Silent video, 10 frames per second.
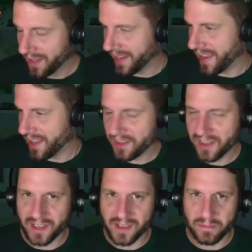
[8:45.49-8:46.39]

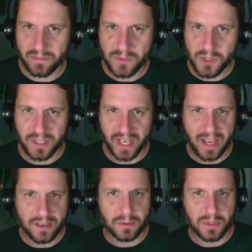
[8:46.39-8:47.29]
And she's like,
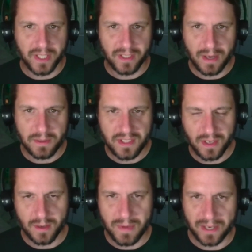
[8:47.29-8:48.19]
actually I was
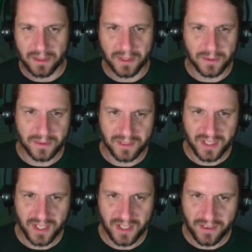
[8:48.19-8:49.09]
thinking about you
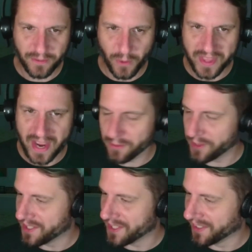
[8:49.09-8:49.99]
for that
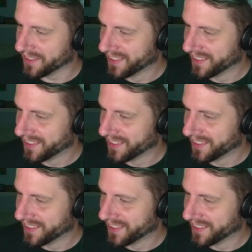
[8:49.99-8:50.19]
reason.